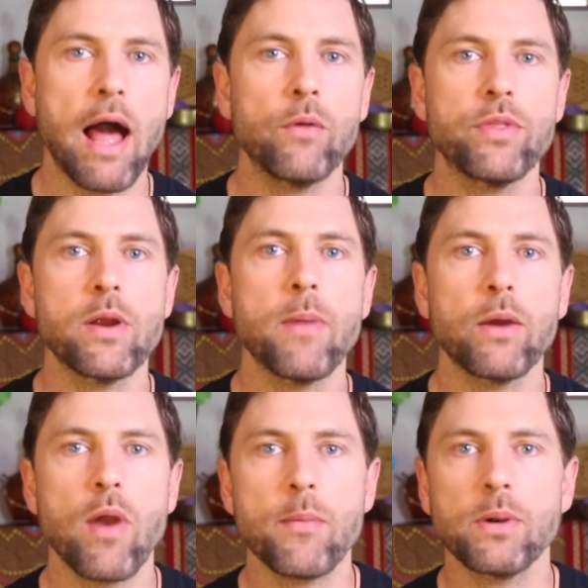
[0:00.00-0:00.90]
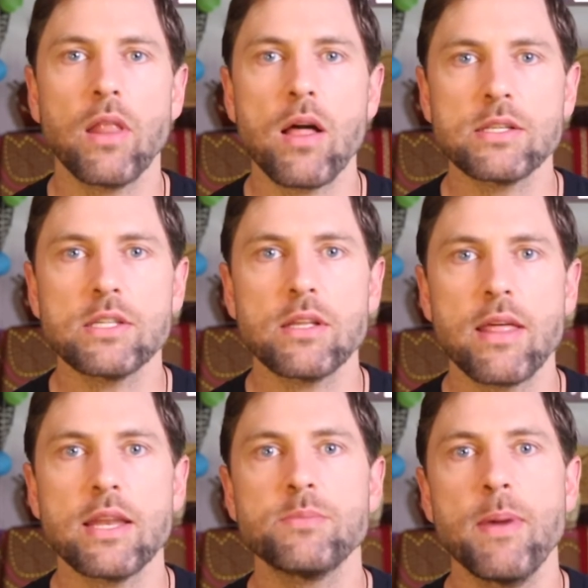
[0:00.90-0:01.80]
out there by Robert Lanza
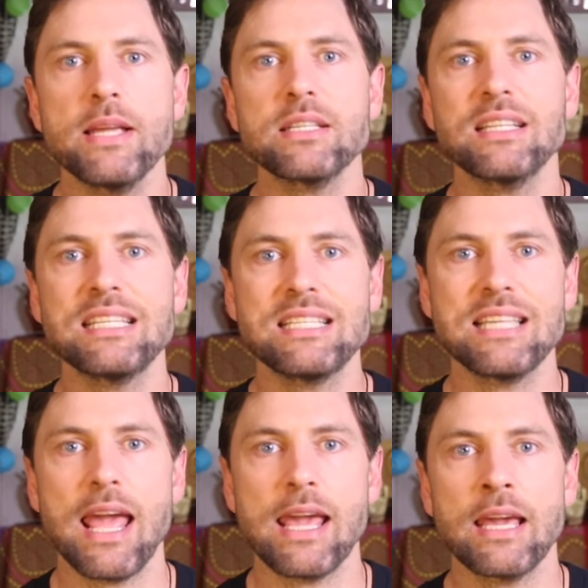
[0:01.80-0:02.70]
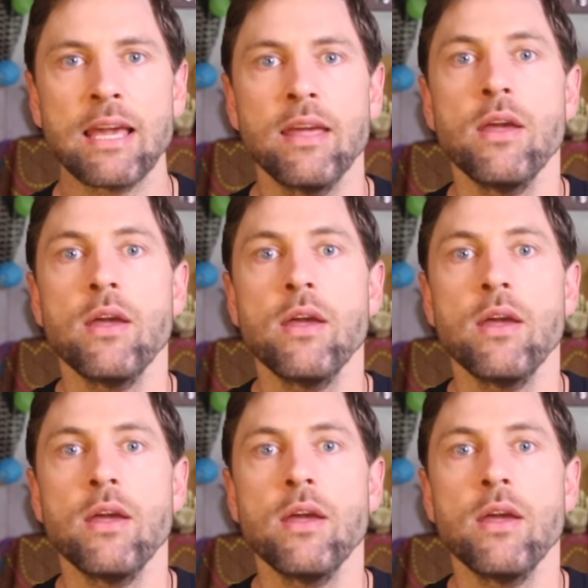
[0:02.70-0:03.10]
that is basically saying